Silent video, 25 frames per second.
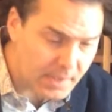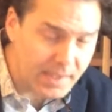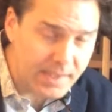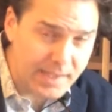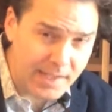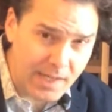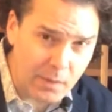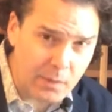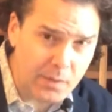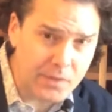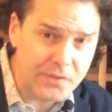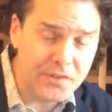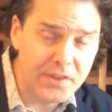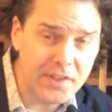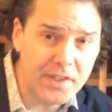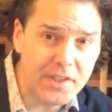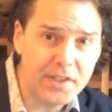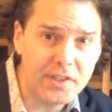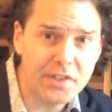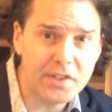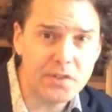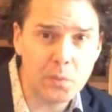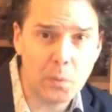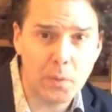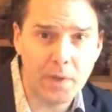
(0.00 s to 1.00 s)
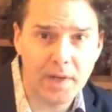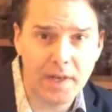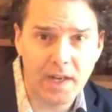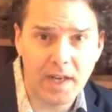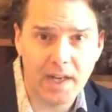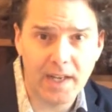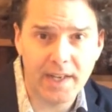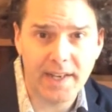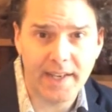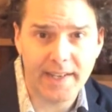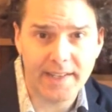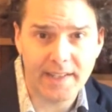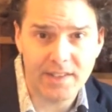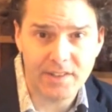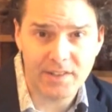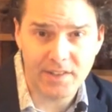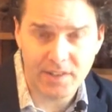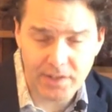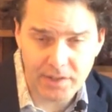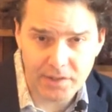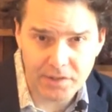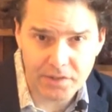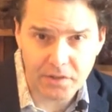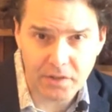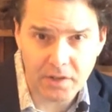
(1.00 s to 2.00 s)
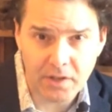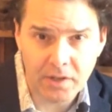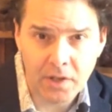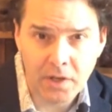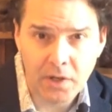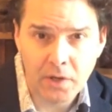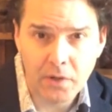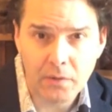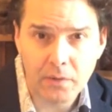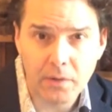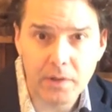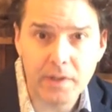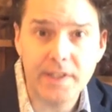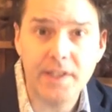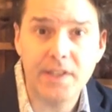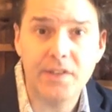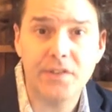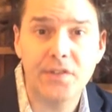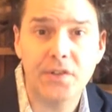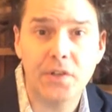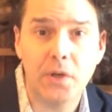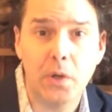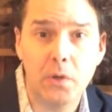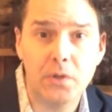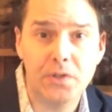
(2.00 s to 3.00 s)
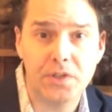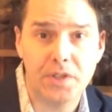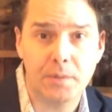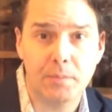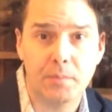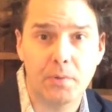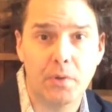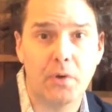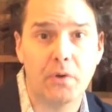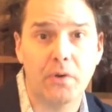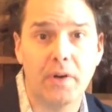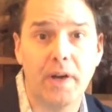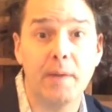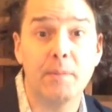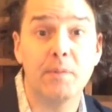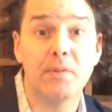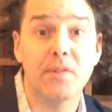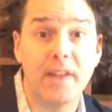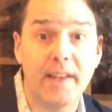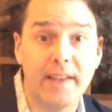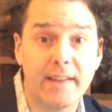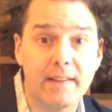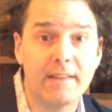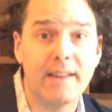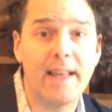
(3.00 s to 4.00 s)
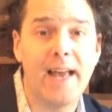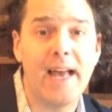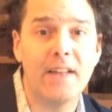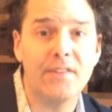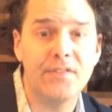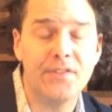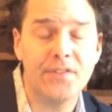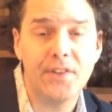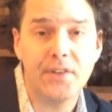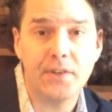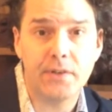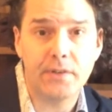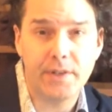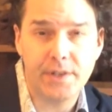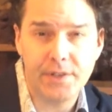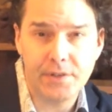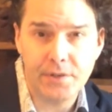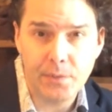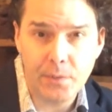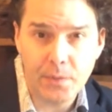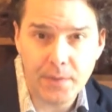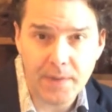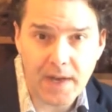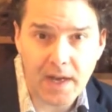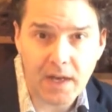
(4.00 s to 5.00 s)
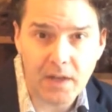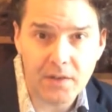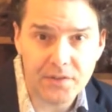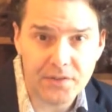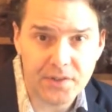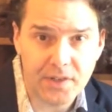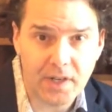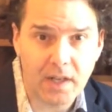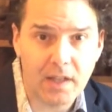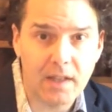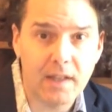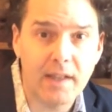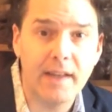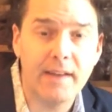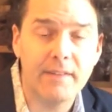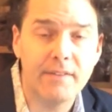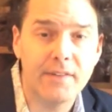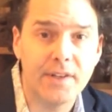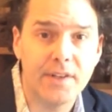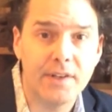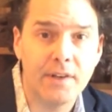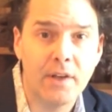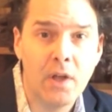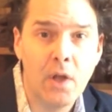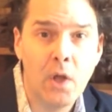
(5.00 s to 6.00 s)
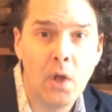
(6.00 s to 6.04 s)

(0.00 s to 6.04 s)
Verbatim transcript: Now, as the years went on, I continued to release coaching programs like last year in 2011